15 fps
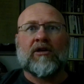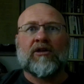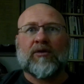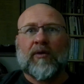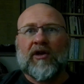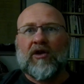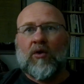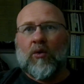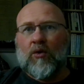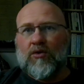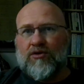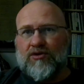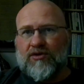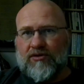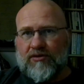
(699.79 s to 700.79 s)

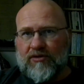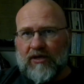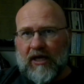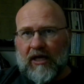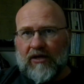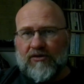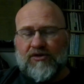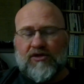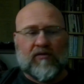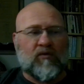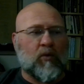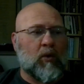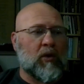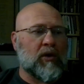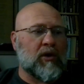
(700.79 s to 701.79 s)
3/4 inch
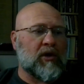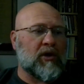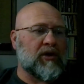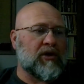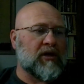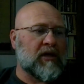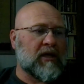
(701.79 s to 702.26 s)
of wood,